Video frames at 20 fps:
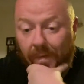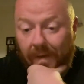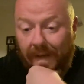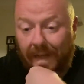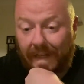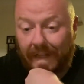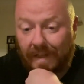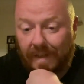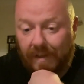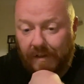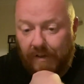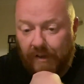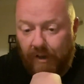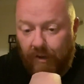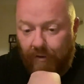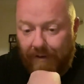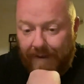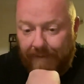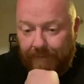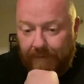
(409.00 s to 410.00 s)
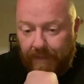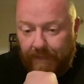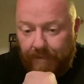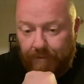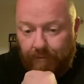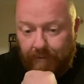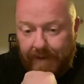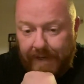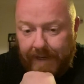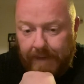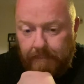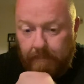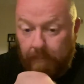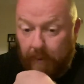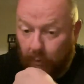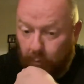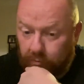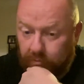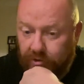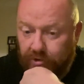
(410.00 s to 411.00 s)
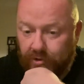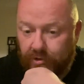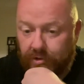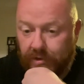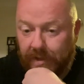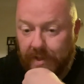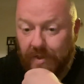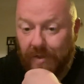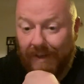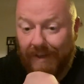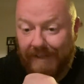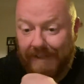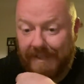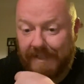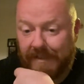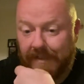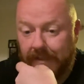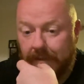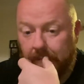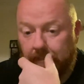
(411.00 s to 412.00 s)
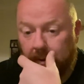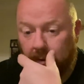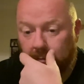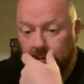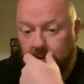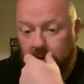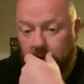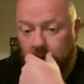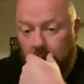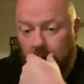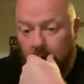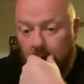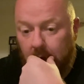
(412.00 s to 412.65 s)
and Carafa 3 malts. So it's got a list of the malts.